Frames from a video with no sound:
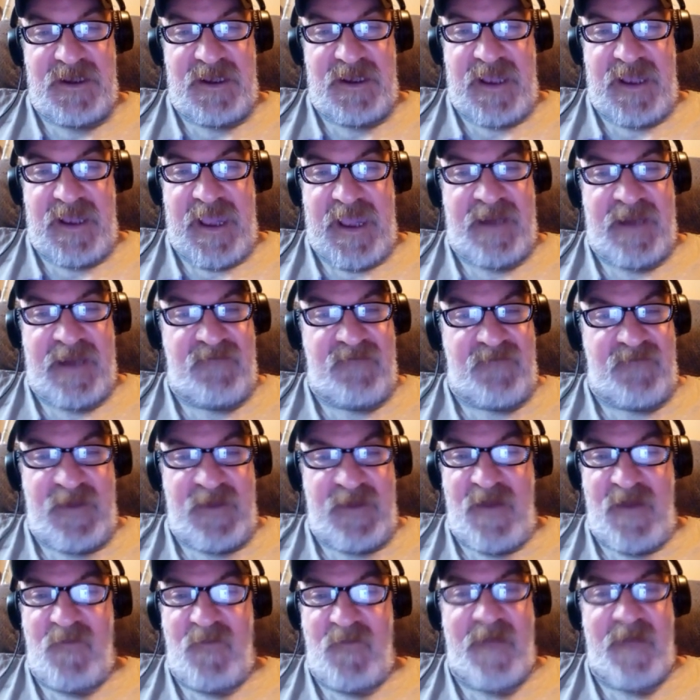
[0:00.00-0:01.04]
And if you
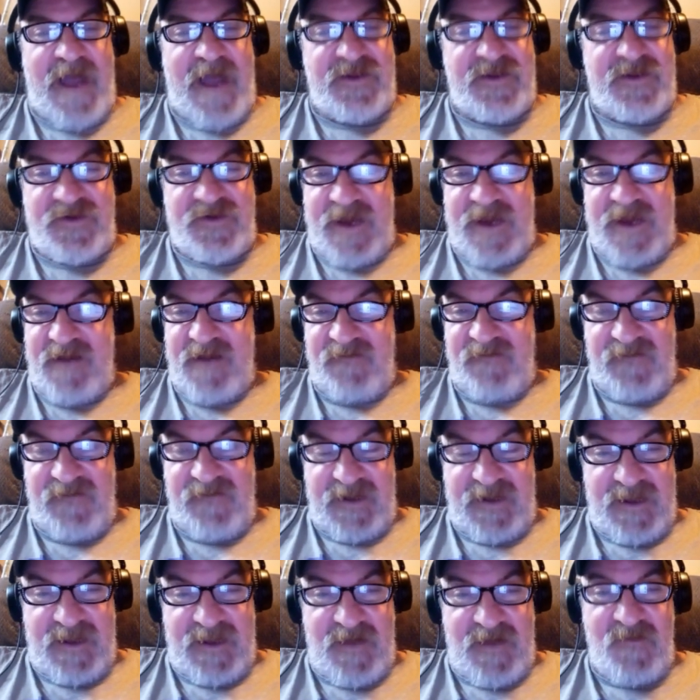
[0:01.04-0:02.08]
don't mind, share the
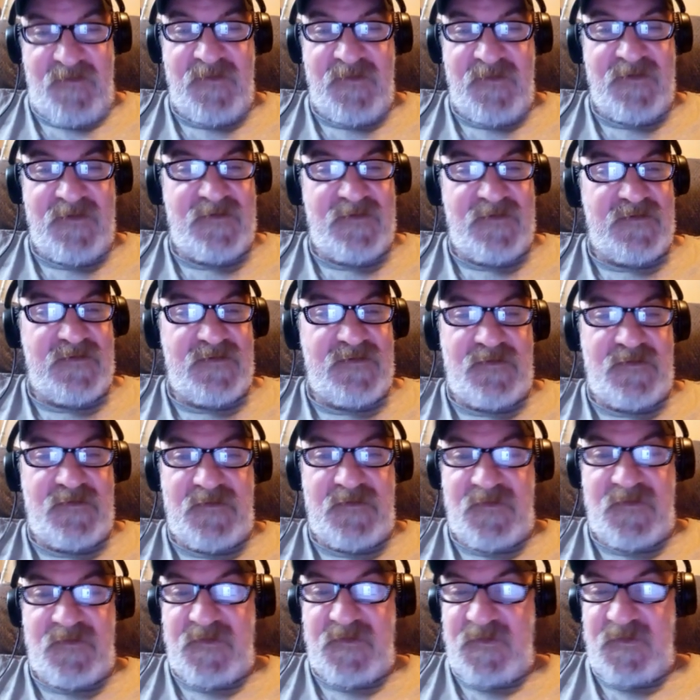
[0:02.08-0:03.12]
video.
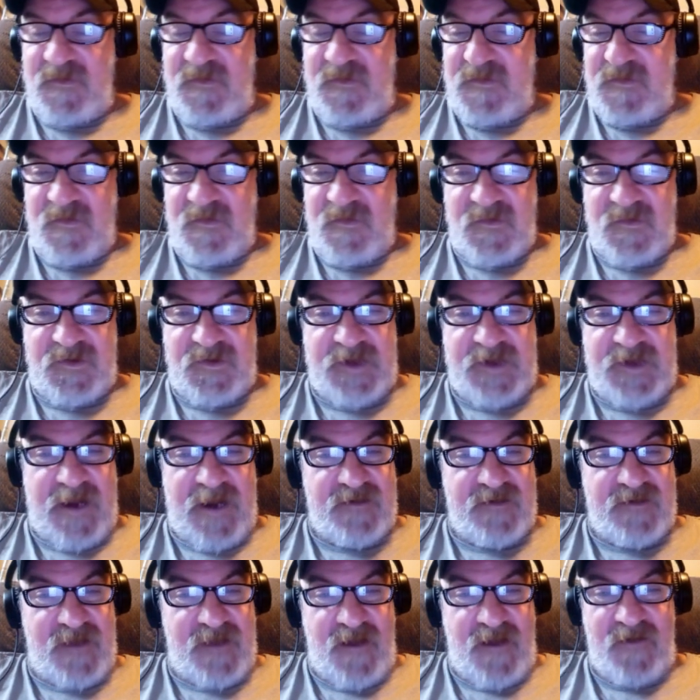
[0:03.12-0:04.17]
Share
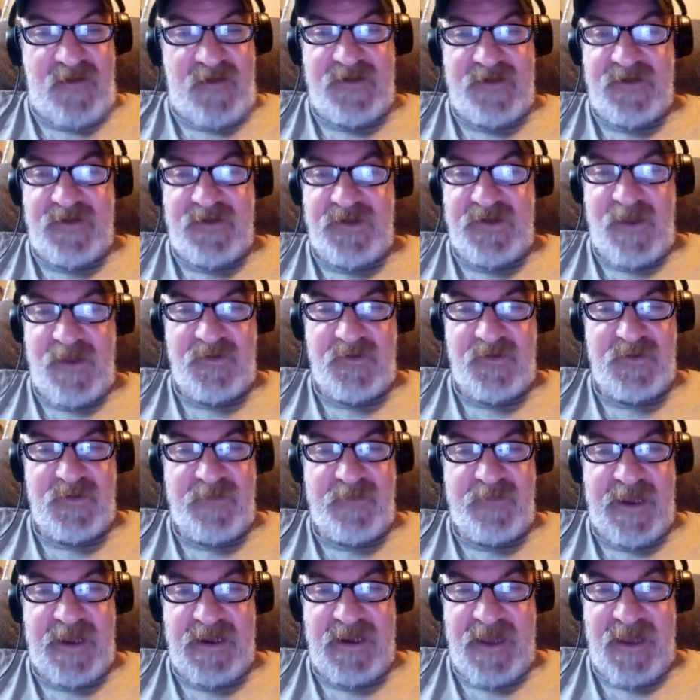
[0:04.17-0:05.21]
it to all your social
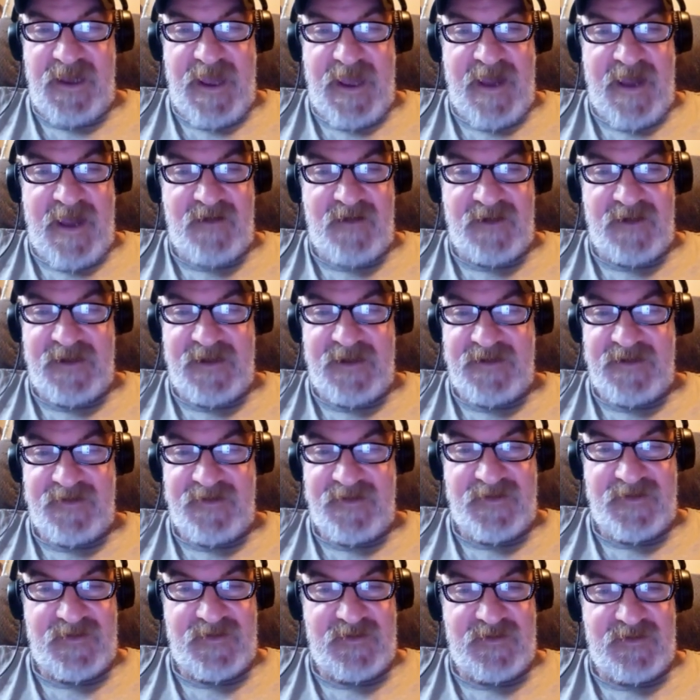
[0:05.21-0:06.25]
media
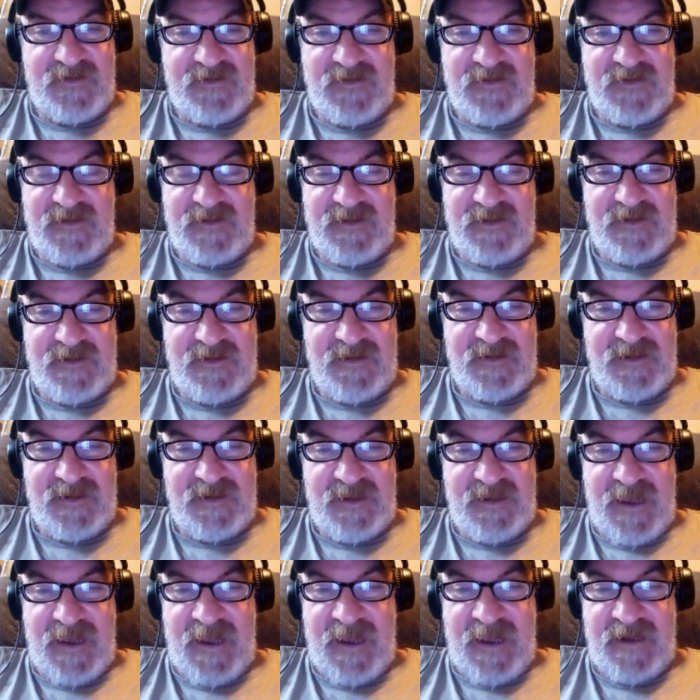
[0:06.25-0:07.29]
outlets.
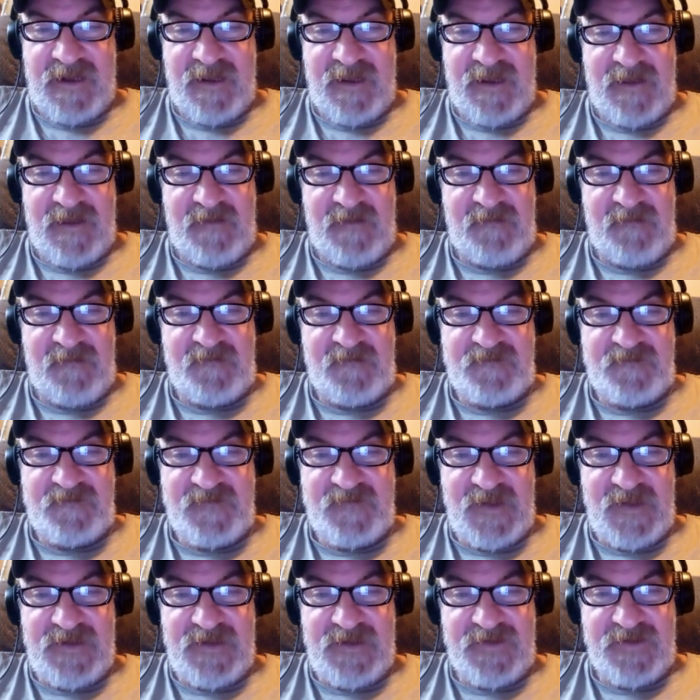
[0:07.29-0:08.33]
And uh,
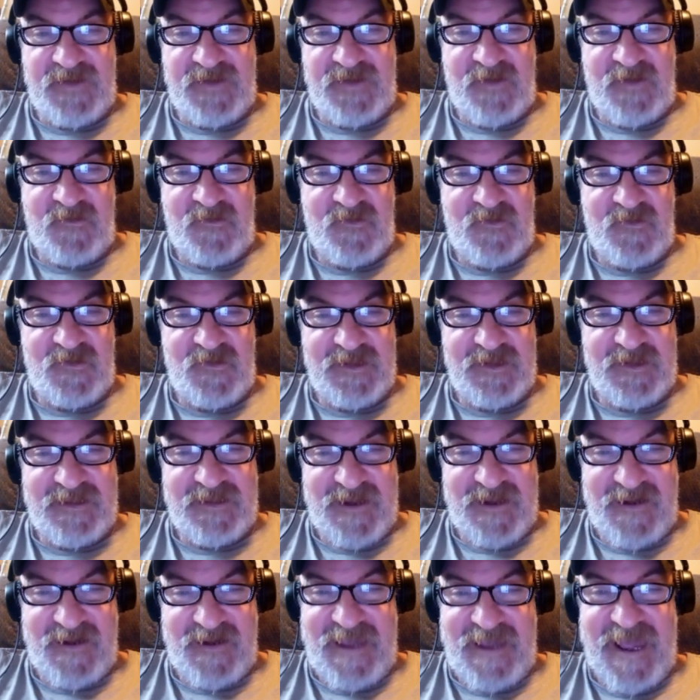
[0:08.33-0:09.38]
so
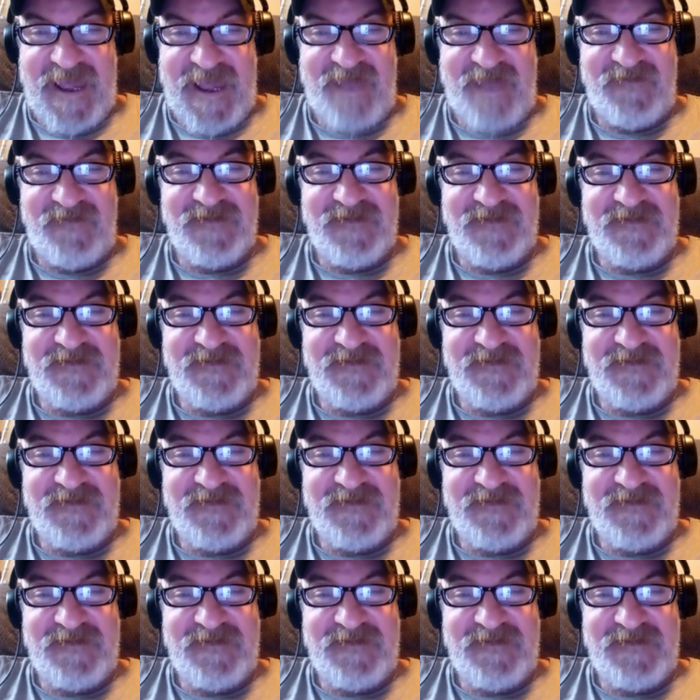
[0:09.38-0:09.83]
there you have it.